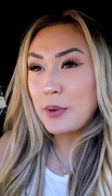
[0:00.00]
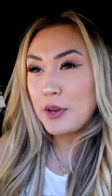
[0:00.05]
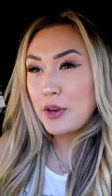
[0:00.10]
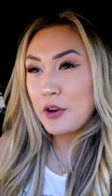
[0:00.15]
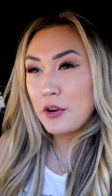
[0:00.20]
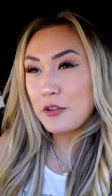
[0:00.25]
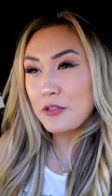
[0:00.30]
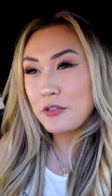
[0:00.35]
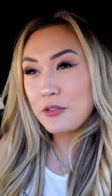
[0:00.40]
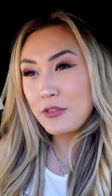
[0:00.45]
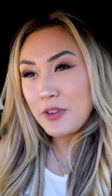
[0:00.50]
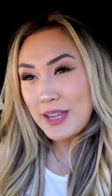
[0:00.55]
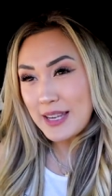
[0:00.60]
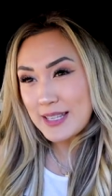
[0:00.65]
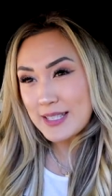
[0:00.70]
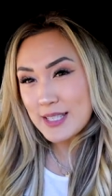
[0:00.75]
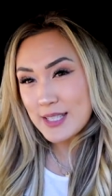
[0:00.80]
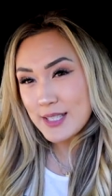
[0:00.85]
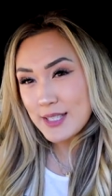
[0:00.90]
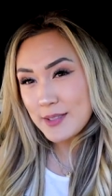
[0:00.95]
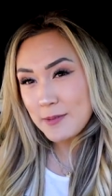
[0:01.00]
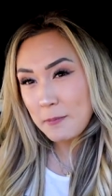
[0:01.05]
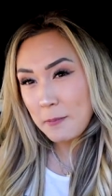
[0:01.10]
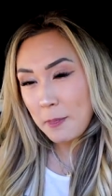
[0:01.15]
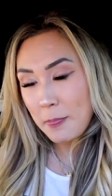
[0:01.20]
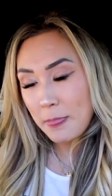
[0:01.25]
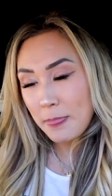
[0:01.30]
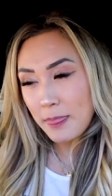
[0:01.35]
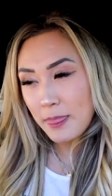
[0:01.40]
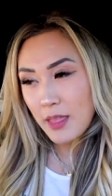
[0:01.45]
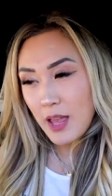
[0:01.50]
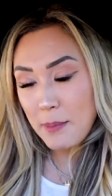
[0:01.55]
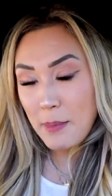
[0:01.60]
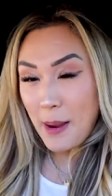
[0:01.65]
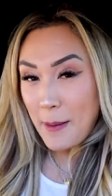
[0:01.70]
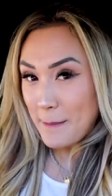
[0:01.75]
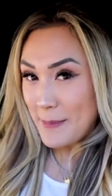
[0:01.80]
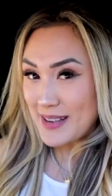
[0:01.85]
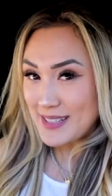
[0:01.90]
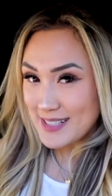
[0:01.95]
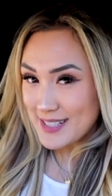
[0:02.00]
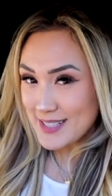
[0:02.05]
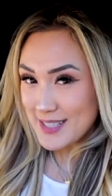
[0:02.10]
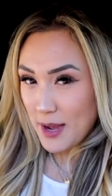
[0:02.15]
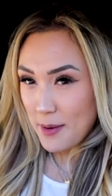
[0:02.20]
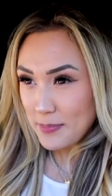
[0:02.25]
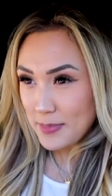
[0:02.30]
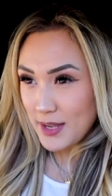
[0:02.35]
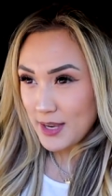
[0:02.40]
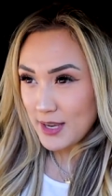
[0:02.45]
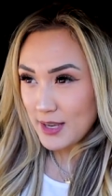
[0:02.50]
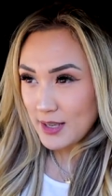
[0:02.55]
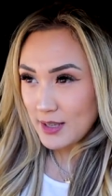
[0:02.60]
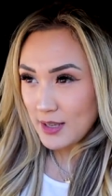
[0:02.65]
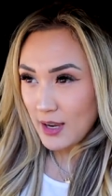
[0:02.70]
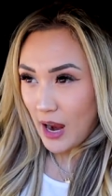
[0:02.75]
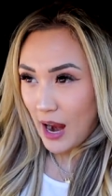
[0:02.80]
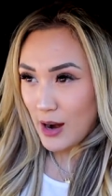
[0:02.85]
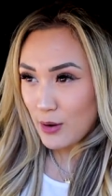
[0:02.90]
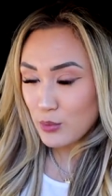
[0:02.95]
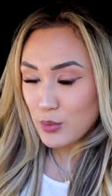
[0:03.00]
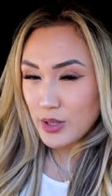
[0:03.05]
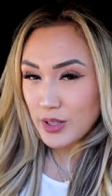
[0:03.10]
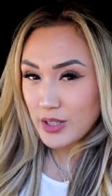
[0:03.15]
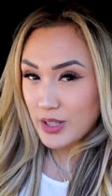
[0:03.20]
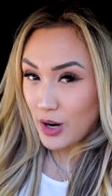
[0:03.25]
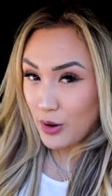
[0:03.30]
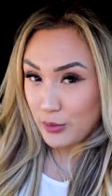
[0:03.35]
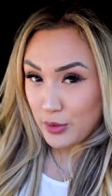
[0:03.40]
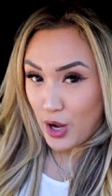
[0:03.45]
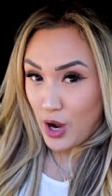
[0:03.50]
in your feet. Am I missing something? I really don't